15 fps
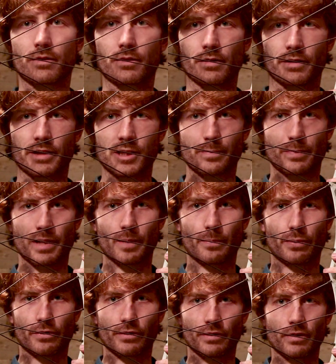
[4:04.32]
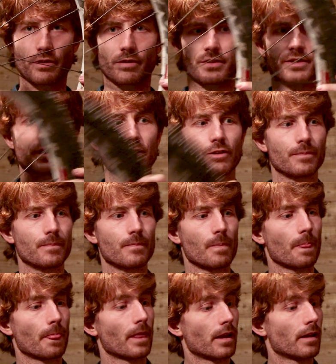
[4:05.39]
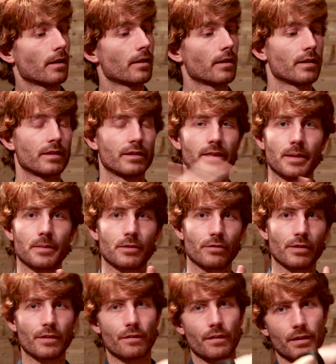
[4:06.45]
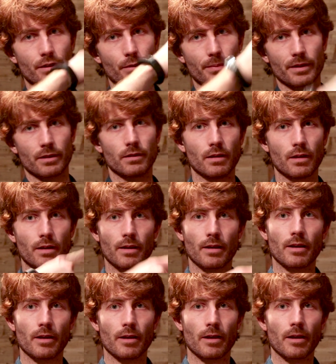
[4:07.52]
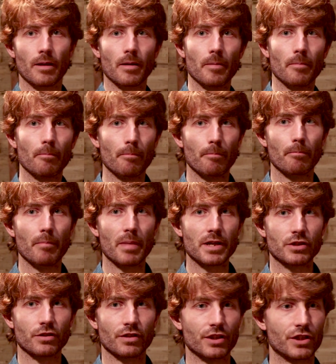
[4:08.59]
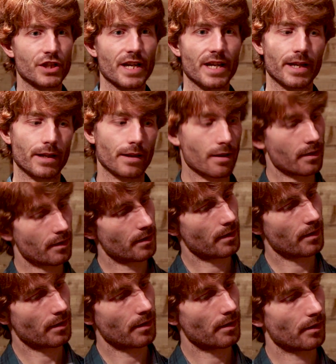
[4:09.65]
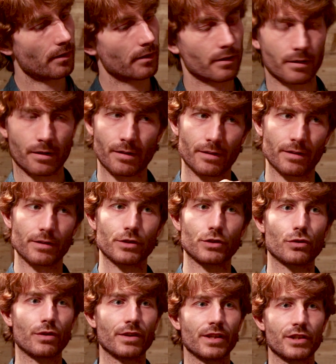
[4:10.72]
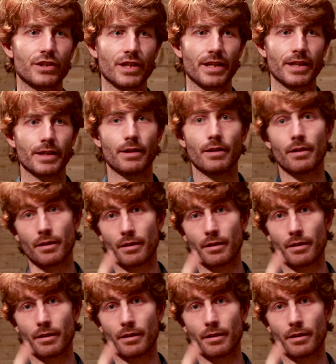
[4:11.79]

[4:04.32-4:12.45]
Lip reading: got this bad boy locked on, time to refit the wheel, measure the chain, cut, join the chain.